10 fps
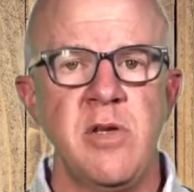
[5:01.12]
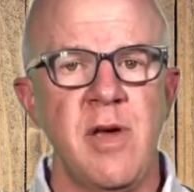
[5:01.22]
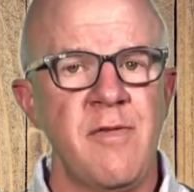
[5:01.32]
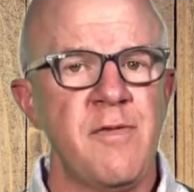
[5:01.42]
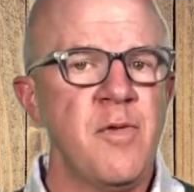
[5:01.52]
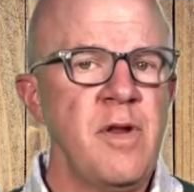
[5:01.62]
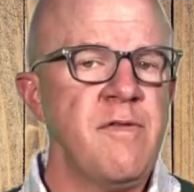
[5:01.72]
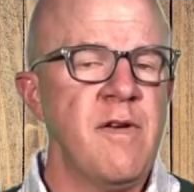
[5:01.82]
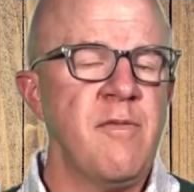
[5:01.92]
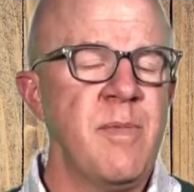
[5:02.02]
to have a
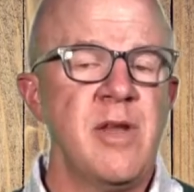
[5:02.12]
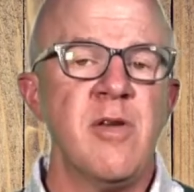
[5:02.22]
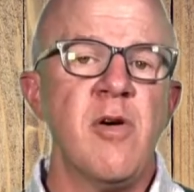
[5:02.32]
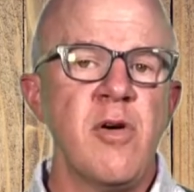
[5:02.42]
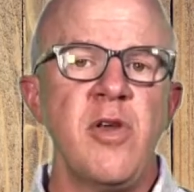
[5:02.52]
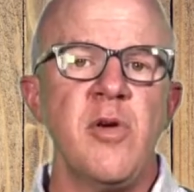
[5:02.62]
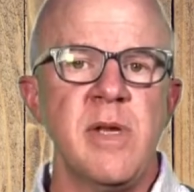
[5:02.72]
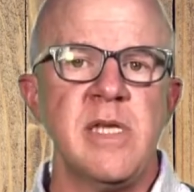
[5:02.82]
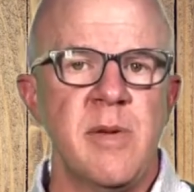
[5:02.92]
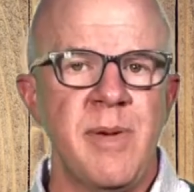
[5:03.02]
45-minute
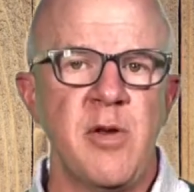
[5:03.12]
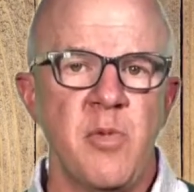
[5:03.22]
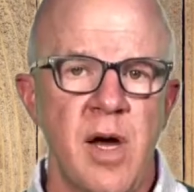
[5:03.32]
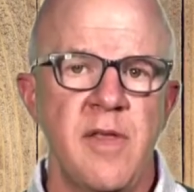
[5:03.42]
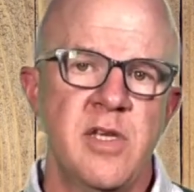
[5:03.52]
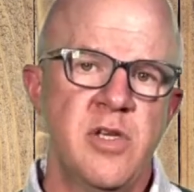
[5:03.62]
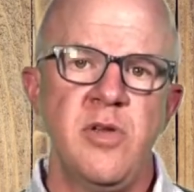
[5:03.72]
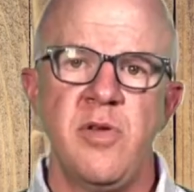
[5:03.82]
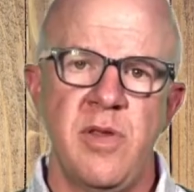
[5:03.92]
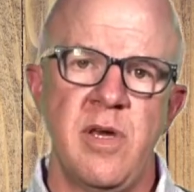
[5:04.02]
argument about why they
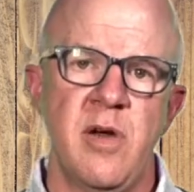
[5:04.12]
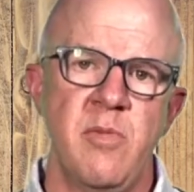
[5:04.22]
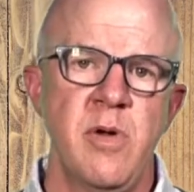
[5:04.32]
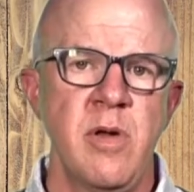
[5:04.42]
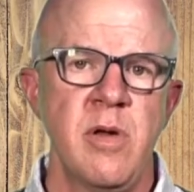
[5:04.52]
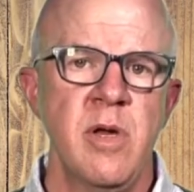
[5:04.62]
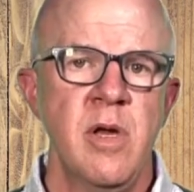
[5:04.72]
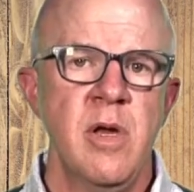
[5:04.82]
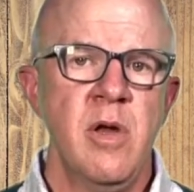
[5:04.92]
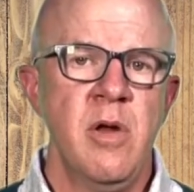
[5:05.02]
should do their homework?
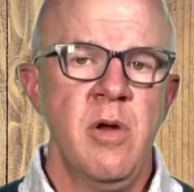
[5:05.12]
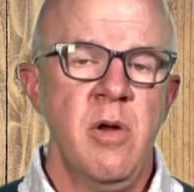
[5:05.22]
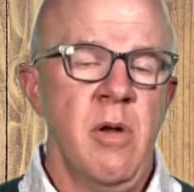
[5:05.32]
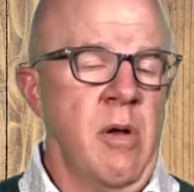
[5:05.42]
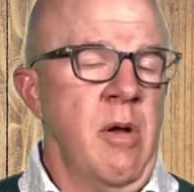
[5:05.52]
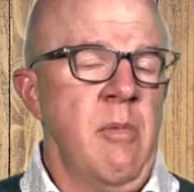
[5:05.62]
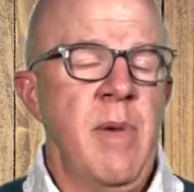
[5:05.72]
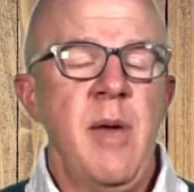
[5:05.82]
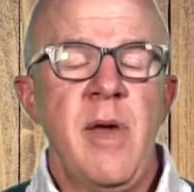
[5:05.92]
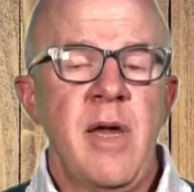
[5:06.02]

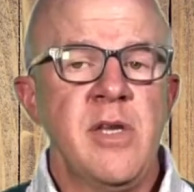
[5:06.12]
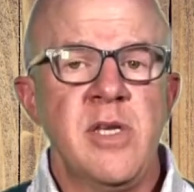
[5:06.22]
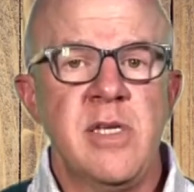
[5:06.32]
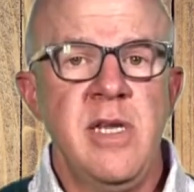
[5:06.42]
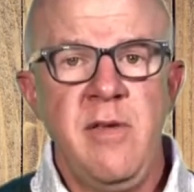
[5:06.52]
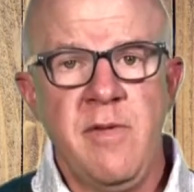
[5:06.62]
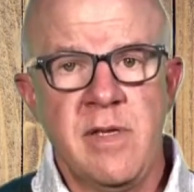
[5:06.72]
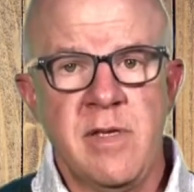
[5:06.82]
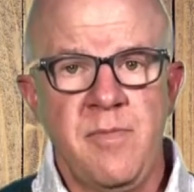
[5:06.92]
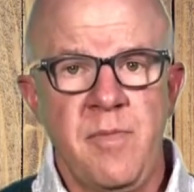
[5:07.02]
Maybe I can just leave
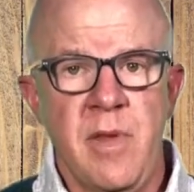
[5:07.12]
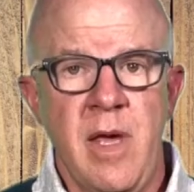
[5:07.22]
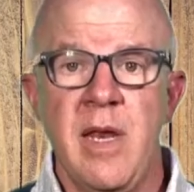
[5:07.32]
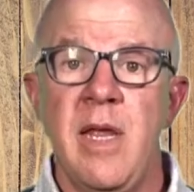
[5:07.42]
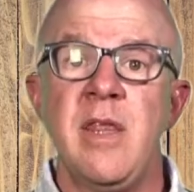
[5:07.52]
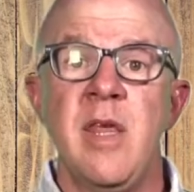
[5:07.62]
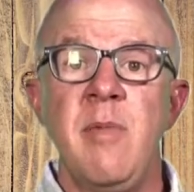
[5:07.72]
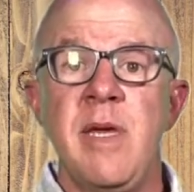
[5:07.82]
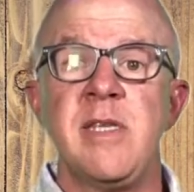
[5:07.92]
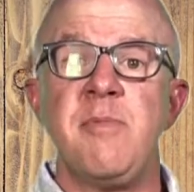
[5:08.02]
it. and let
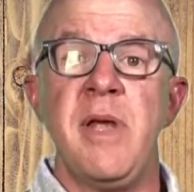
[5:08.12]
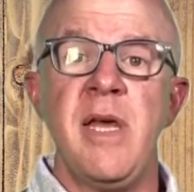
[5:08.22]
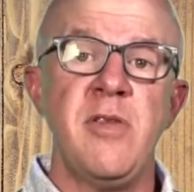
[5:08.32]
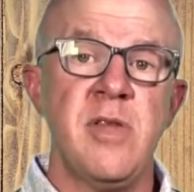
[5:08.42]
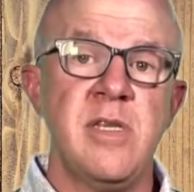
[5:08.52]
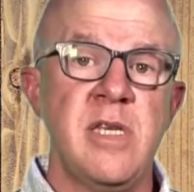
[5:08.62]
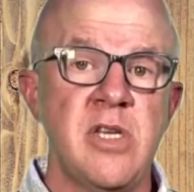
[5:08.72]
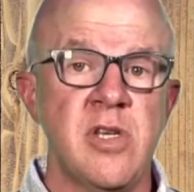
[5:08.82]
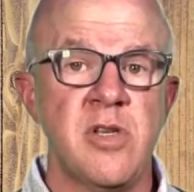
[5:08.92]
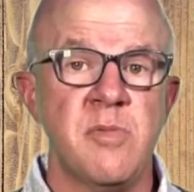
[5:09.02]
them explain to the
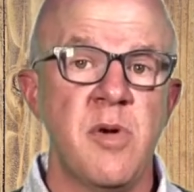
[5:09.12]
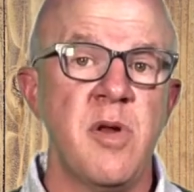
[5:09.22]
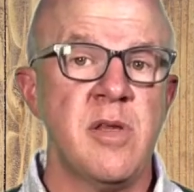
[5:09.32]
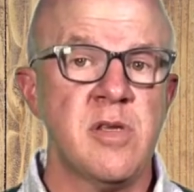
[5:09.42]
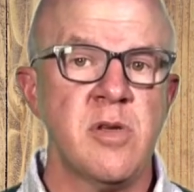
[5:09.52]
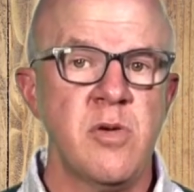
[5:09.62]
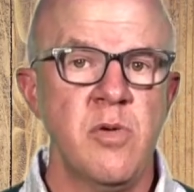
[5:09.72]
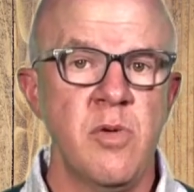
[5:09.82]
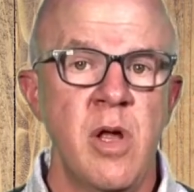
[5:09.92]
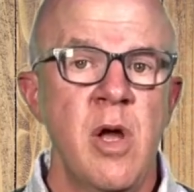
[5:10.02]
teacher tomorrow at
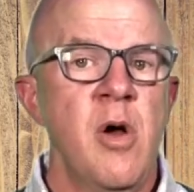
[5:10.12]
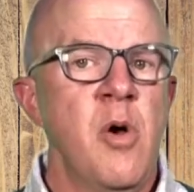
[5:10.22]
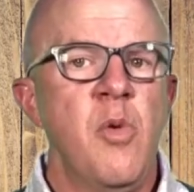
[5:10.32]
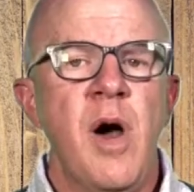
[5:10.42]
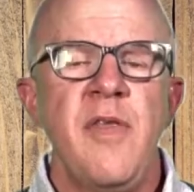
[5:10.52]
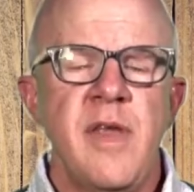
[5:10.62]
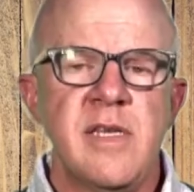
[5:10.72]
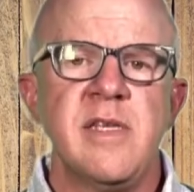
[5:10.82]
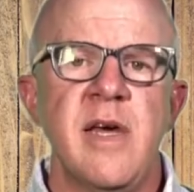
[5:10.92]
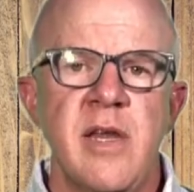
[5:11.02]
school why they
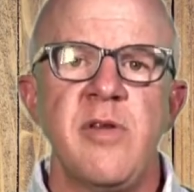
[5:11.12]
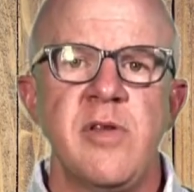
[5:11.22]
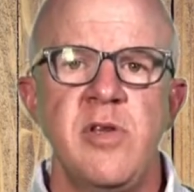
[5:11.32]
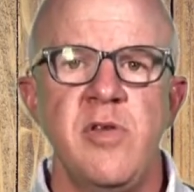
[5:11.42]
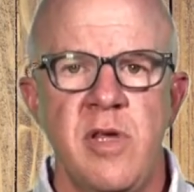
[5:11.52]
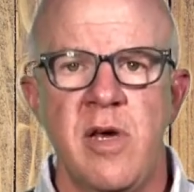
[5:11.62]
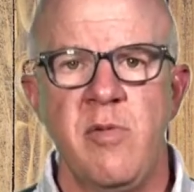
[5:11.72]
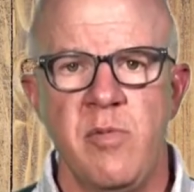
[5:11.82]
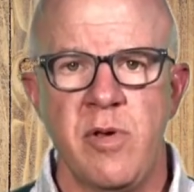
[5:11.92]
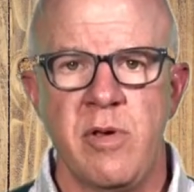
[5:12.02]
decided not to do their
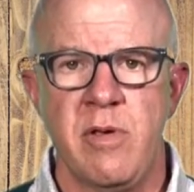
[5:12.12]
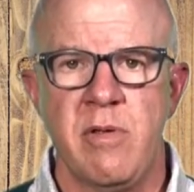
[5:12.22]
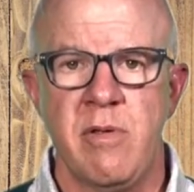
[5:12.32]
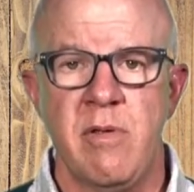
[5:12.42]
homework.